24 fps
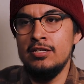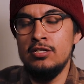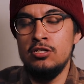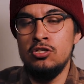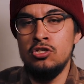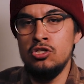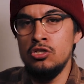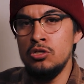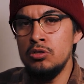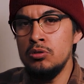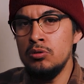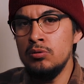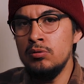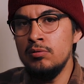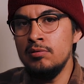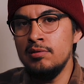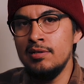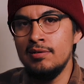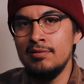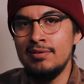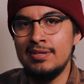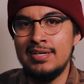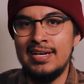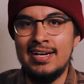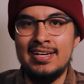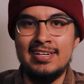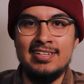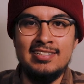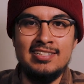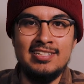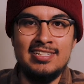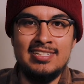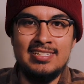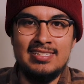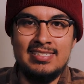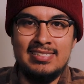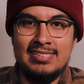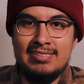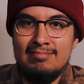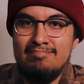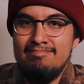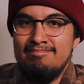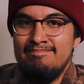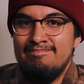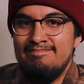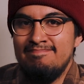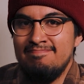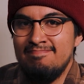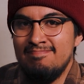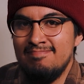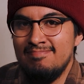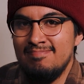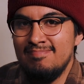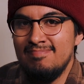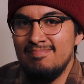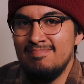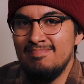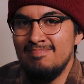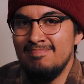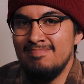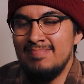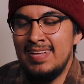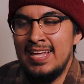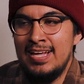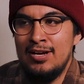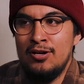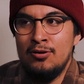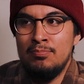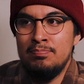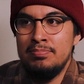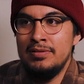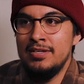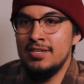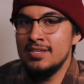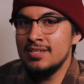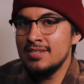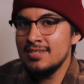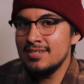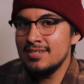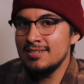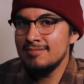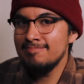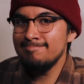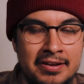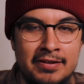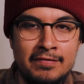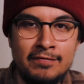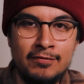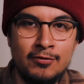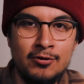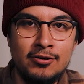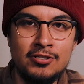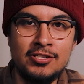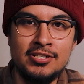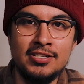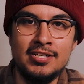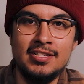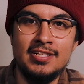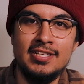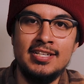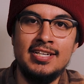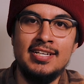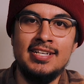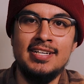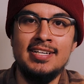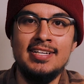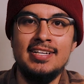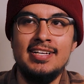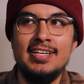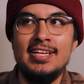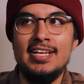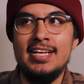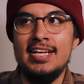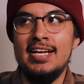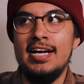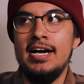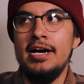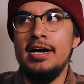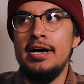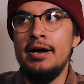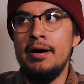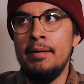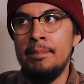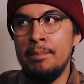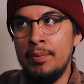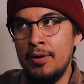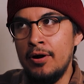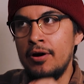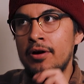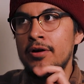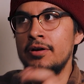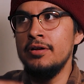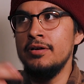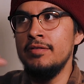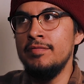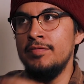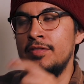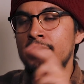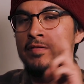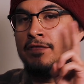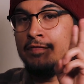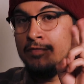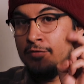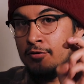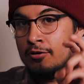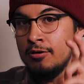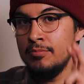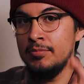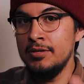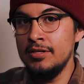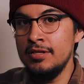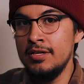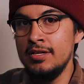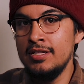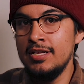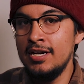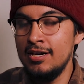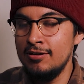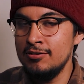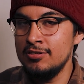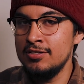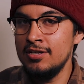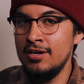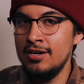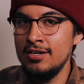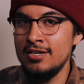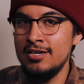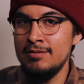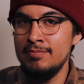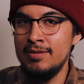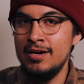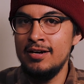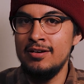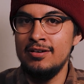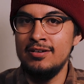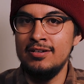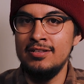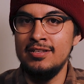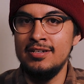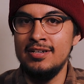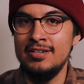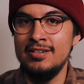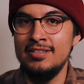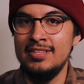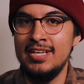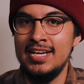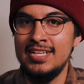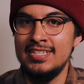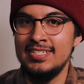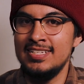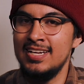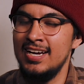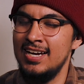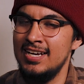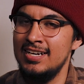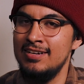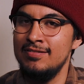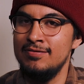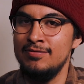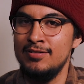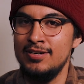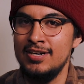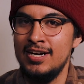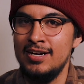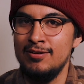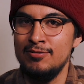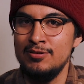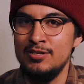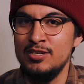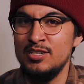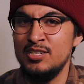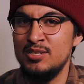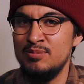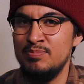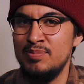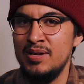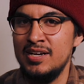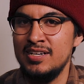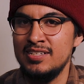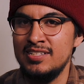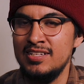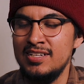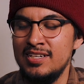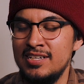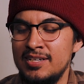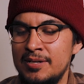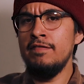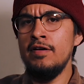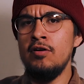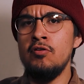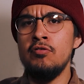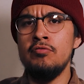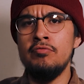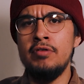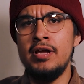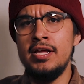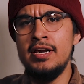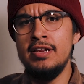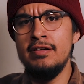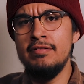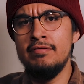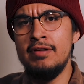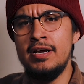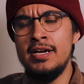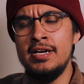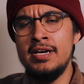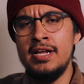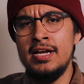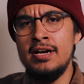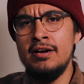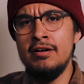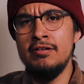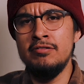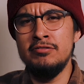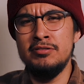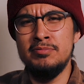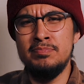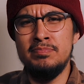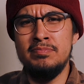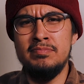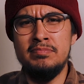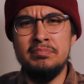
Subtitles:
to do. They were kind of just helpless. Unfortunately, a part of the formula that I was talking about earlier, that's kind of what I was expecting. If I were to rate it right now, I would